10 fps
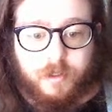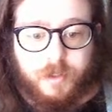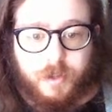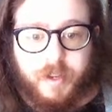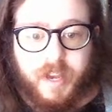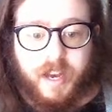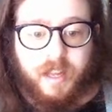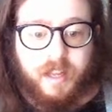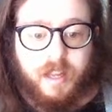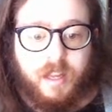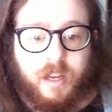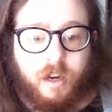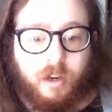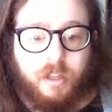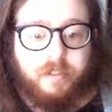So yeah,
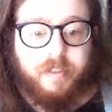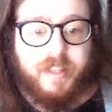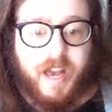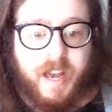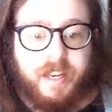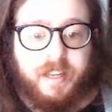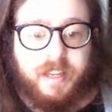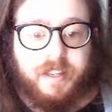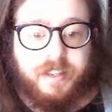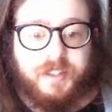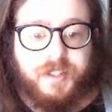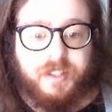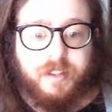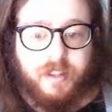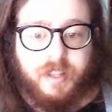all of that
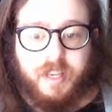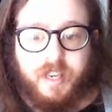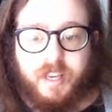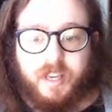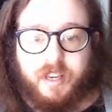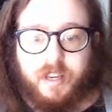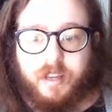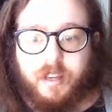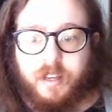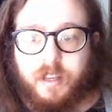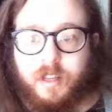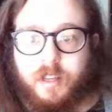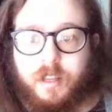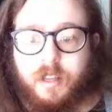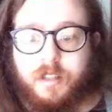is the
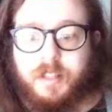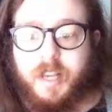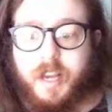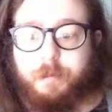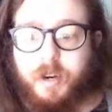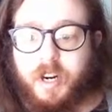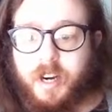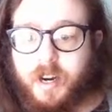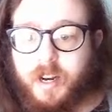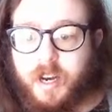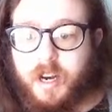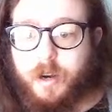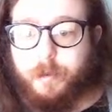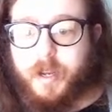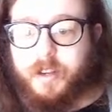sidebar.
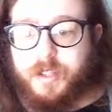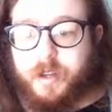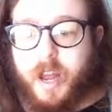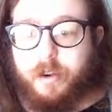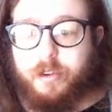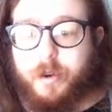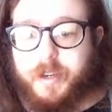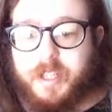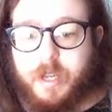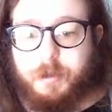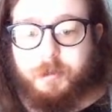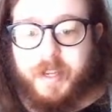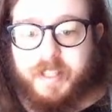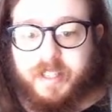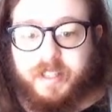We also, I don't know what a
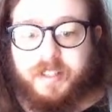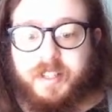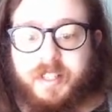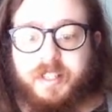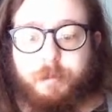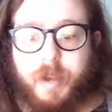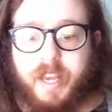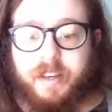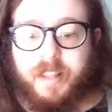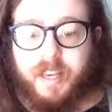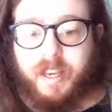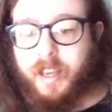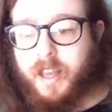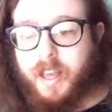TeamSpace is, it's a paid thing.